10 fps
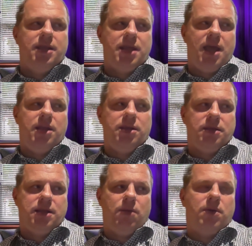then
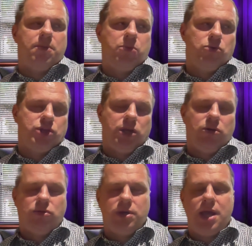they were pushing
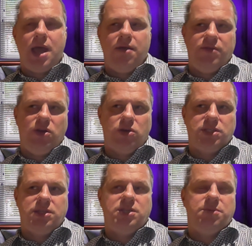you to the
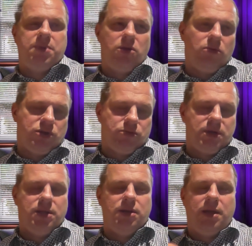Velocity CPQ, which
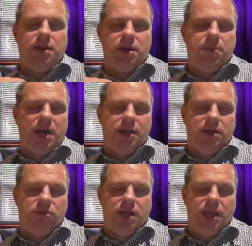they
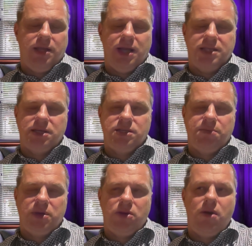rebranded to the Industry
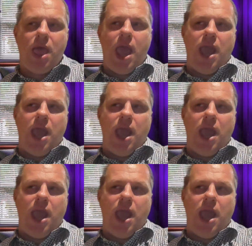CPQ.